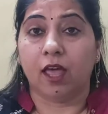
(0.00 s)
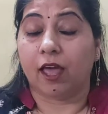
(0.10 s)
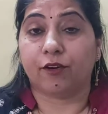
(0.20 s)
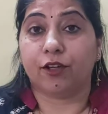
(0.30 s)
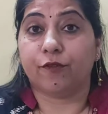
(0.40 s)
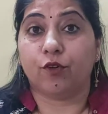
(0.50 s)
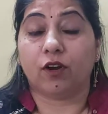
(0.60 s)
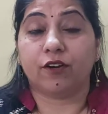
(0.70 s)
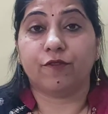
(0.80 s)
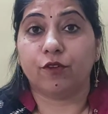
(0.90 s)
and if you are
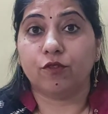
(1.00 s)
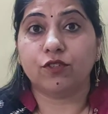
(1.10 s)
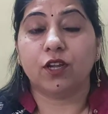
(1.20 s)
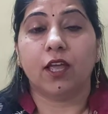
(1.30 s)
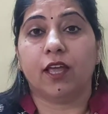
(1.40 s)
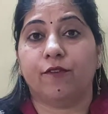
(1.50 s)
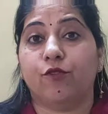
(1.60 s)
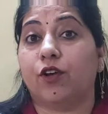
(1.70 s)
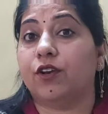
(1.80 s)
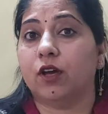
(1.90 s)
confused, if
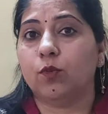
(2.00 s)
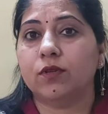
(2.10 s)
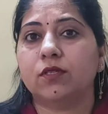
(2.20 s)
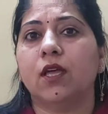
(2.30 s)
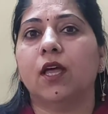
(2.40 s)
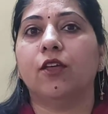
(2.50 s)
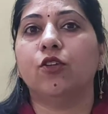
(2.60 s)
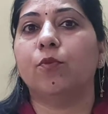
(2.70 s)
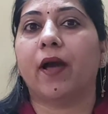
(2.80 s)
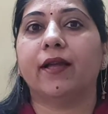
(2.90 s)
you are nervous,
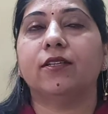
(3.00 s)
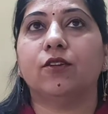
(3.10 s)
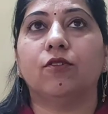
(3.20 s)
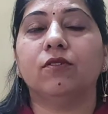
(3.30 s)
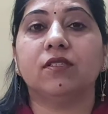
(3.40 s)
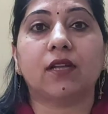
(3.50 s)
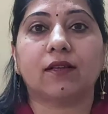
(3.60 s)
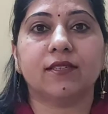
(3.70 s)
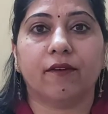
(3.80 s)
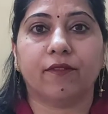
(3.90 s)
you might stuck
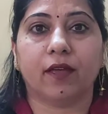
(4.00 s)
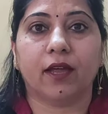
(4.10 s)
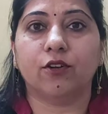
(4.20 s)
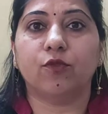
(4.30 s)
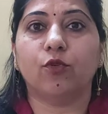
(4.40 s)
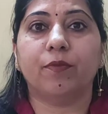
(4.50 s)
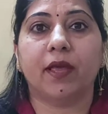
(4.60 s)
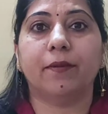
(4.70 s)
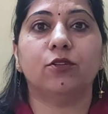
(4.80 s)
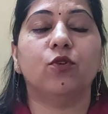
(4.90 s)
somewhere and you won't be
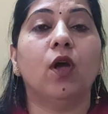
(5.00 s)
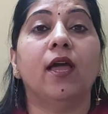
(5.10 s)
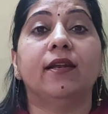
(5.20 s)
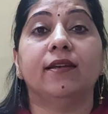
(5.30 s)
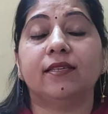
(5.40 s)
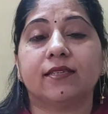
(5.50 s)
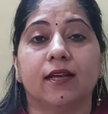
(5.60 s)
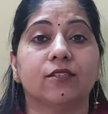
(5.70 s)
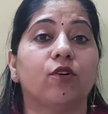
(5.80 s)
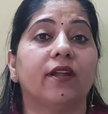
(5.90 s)
able to
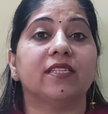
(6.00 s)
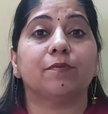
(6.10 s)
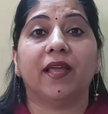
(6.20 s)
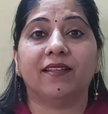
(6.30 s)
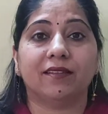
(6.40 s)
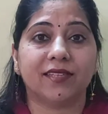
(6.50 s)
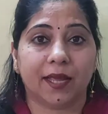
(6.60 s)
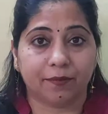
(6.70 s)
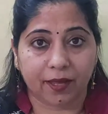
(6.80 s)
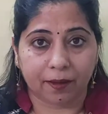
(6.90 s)
discuss or explain the same
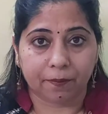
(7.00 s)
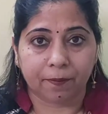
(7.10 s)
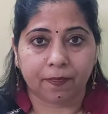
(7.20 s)
thing.